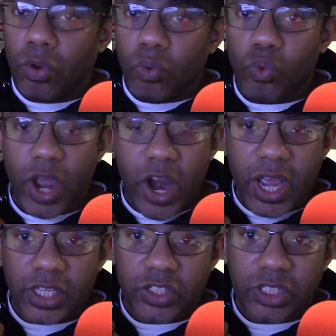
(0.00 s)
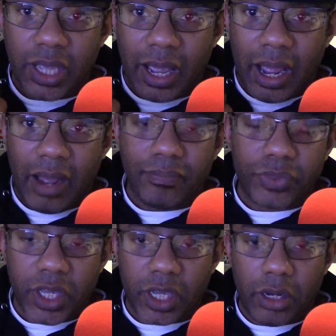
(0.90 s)
Whereas I'm
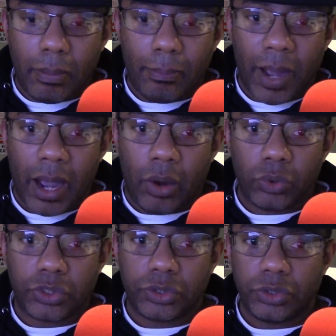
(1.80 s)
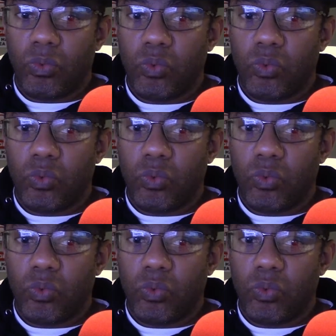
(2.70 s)
thinking about